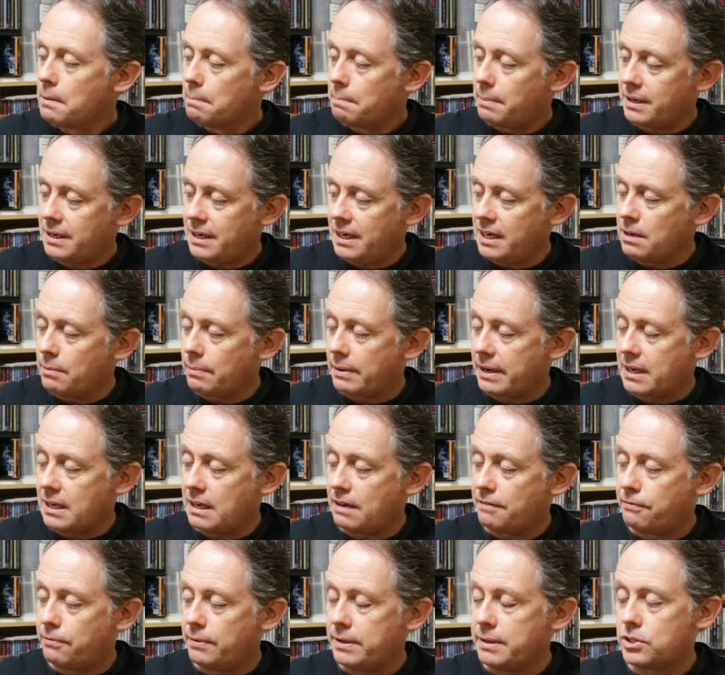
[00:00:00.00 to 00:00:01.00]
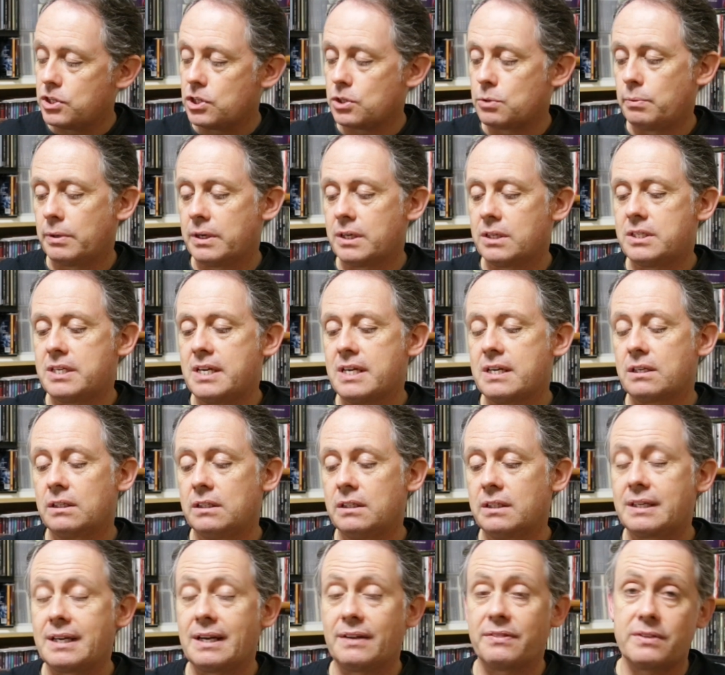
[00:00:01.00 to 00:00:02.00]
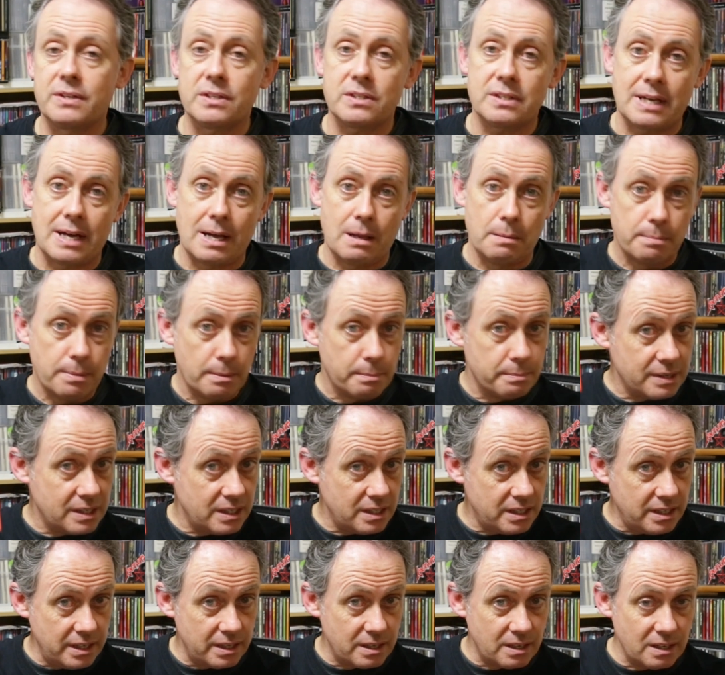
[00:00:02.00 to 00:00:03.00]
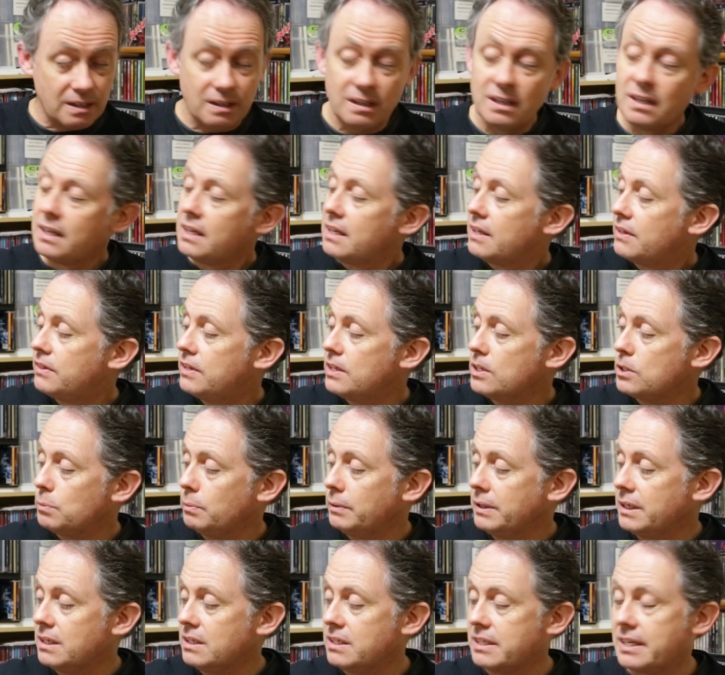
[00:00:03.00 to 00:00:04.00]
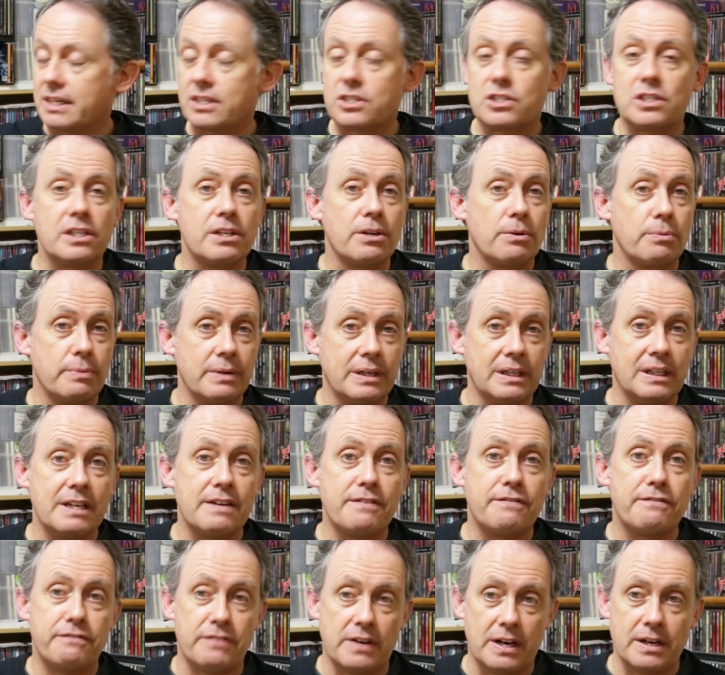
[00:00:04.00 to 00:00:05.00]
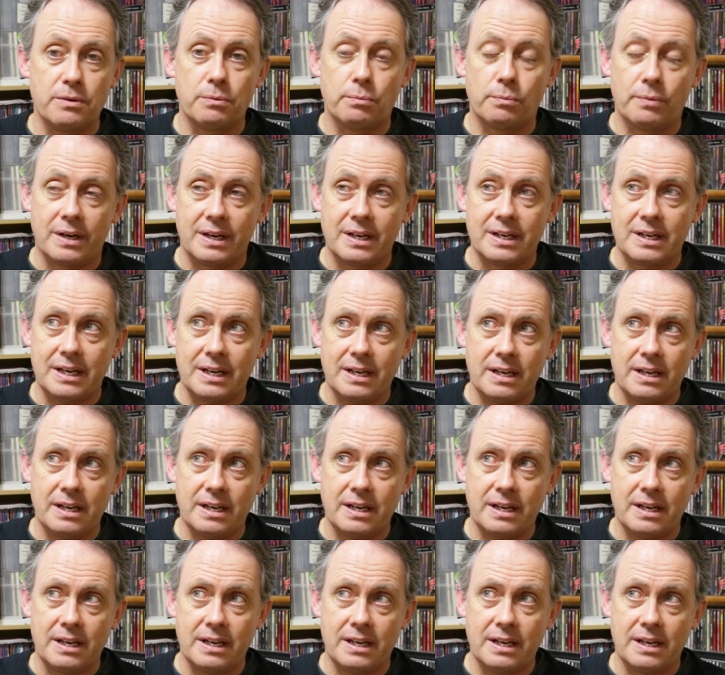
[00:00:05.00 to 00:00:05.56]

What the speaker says: But anyway, if we just want to take a look at this album here, this one is actually a really fun one.